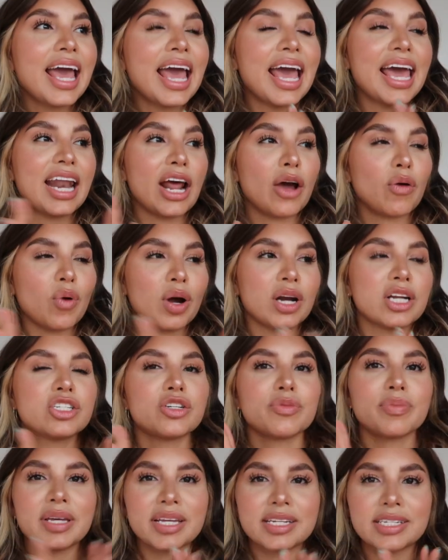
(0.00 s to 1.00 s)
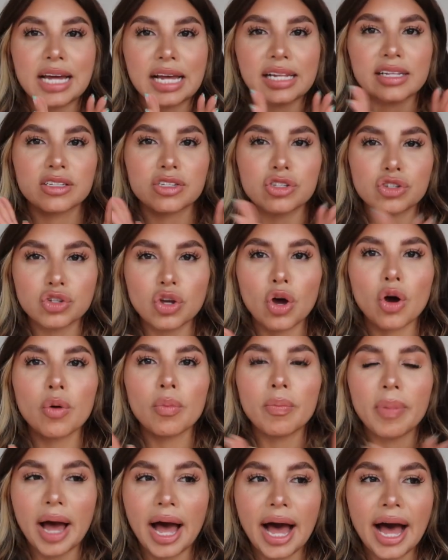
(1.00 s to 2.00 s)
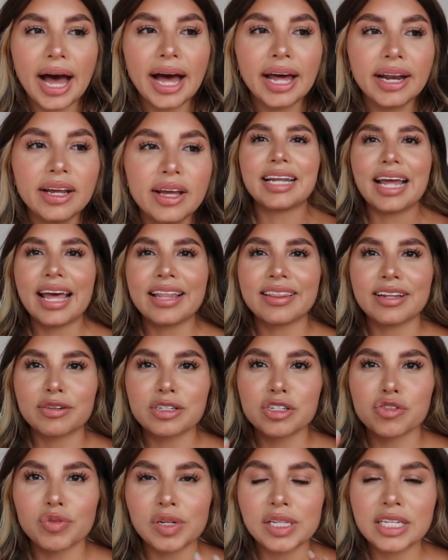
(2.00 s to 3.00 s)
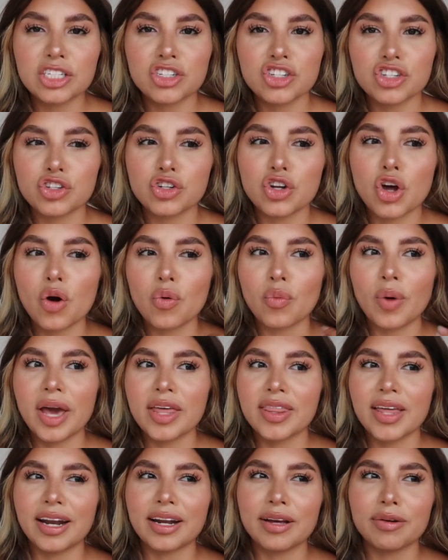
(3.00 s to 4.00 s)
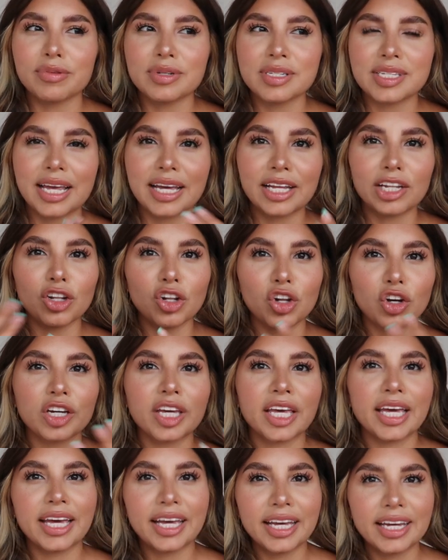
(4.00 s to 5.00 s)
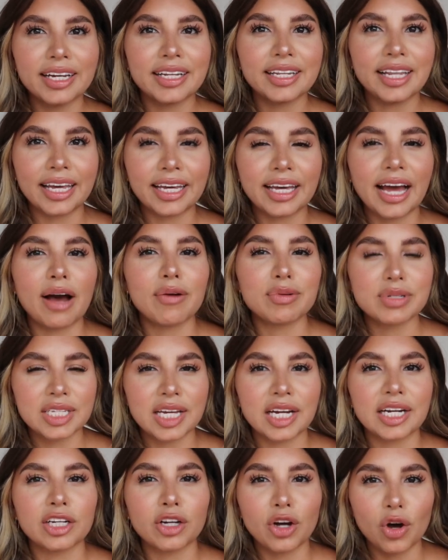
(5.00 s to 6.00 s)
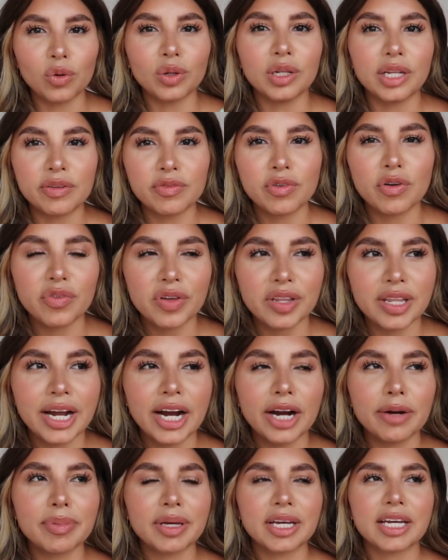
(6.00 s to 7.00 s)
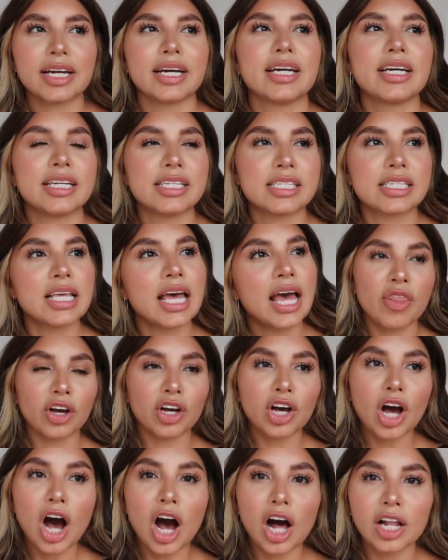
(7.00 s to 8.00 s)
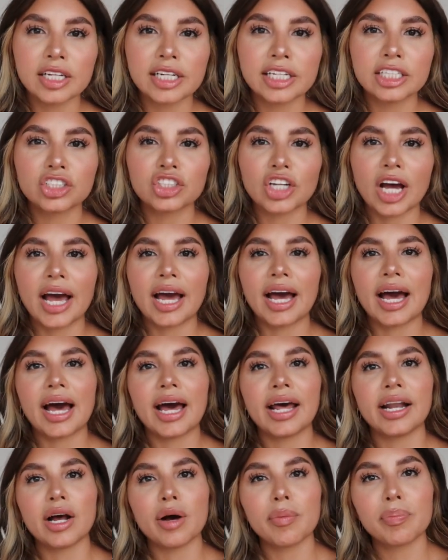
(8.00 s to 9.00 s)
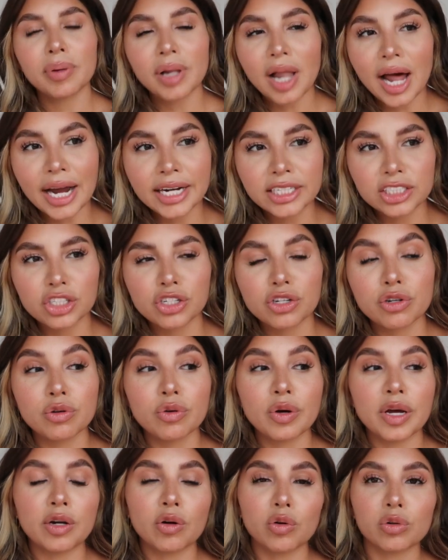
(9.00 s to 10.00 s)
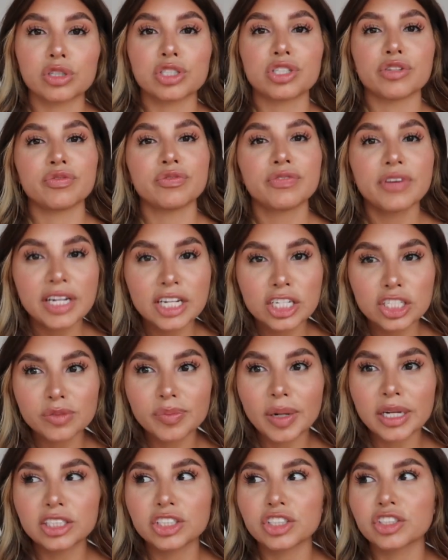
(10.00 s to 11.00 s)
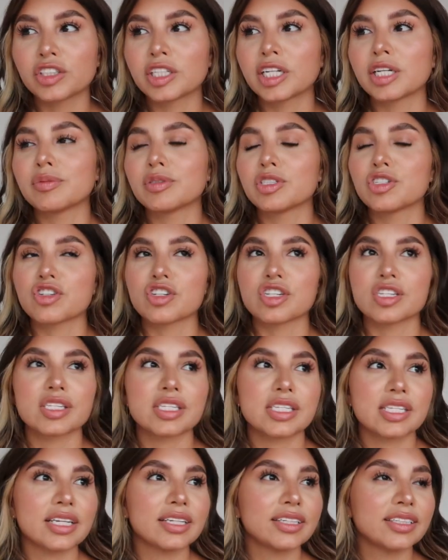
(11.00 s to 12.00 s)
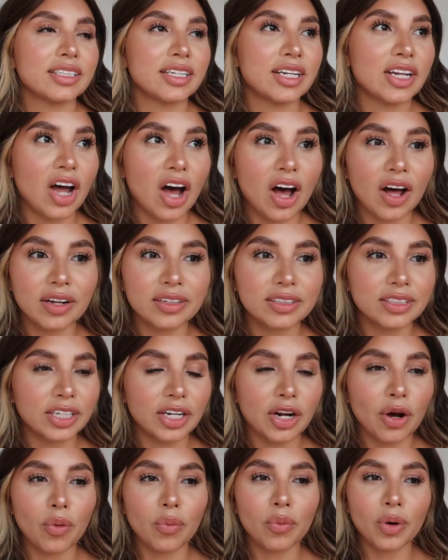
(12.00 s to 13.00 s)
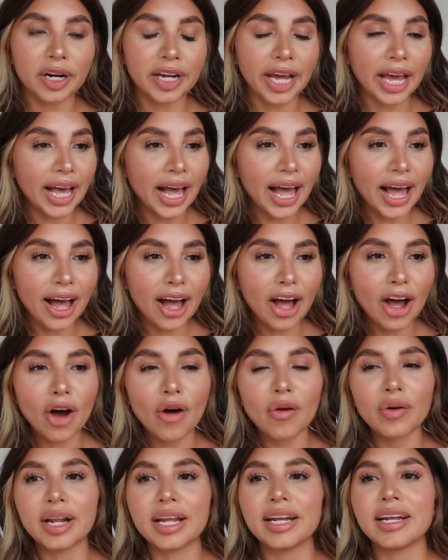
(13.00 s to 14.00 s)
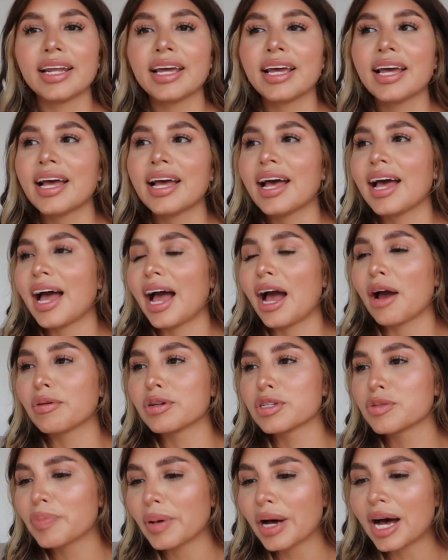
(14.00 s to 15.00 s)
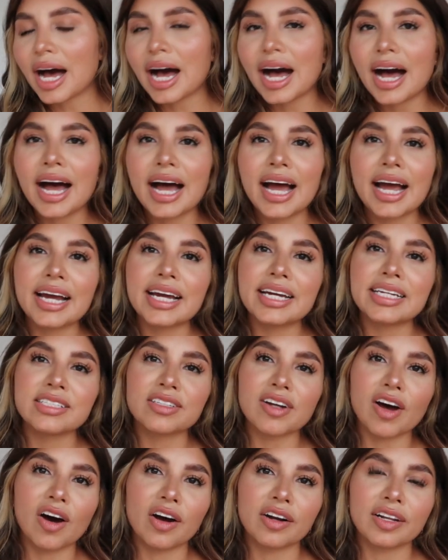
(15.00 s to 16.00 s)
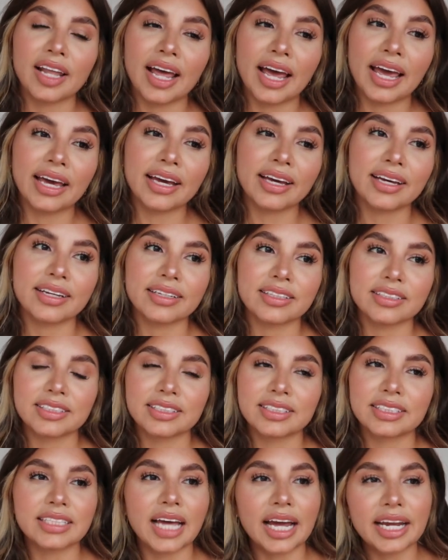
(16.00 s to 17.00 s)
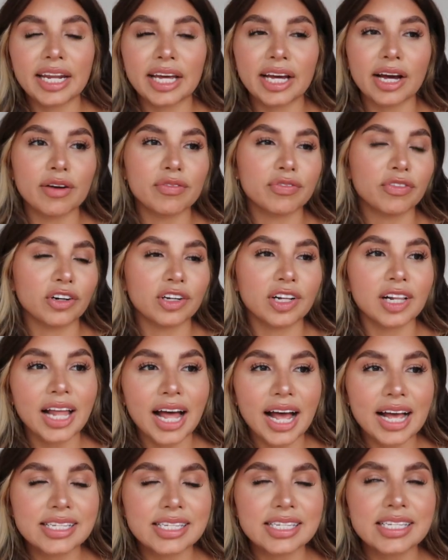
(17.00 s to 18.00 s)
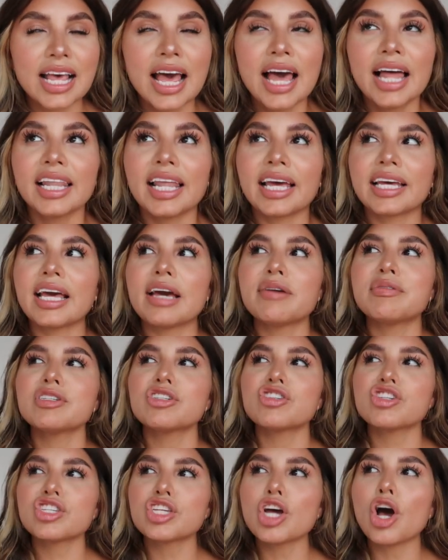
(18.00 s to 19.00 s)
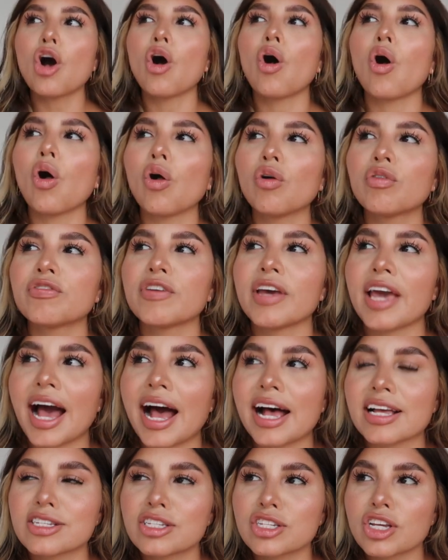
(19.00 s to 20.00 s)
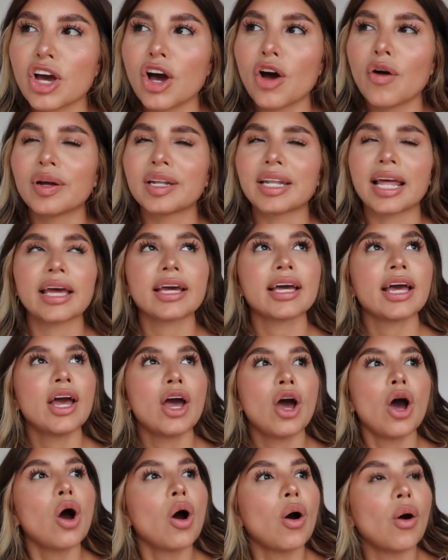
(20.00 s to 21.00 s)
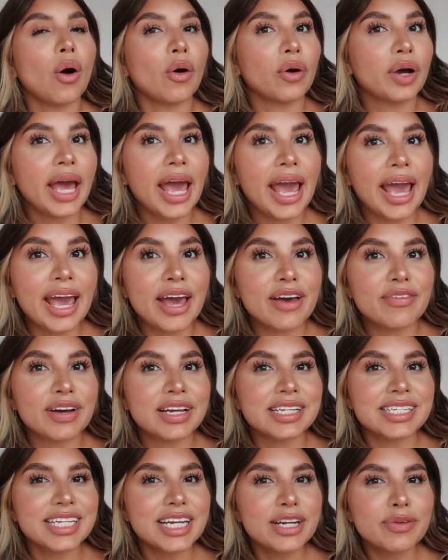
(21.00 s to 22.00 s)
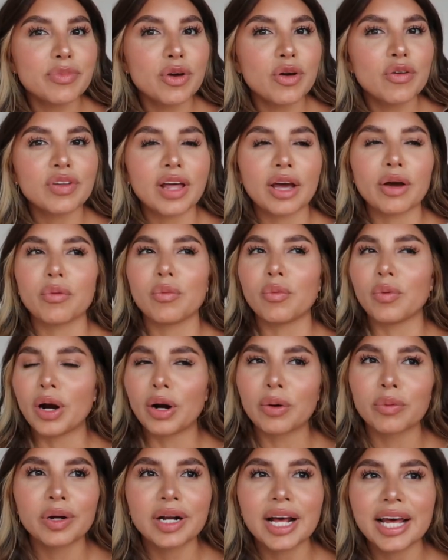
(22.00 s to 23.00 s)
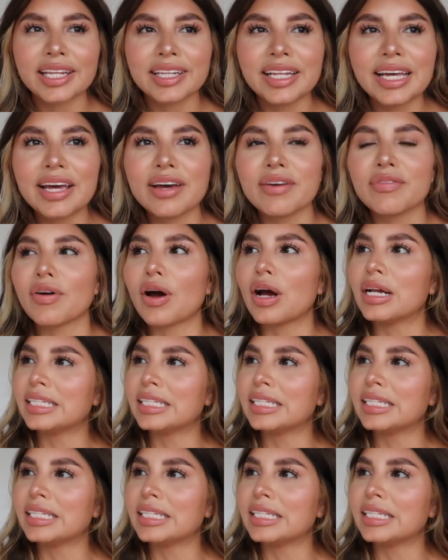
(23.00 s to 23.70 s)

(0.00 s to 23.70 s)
and I wanted to be in Dallas so bad. And there's really just no way that it was like looking like I was gonna go live over there because the college I had applied to in order to finish my degree was just not, you know, working out, and I was behind on like signing up for classes. Like it was just a whole fiasco. And like, okay, if I did move, like where would I live?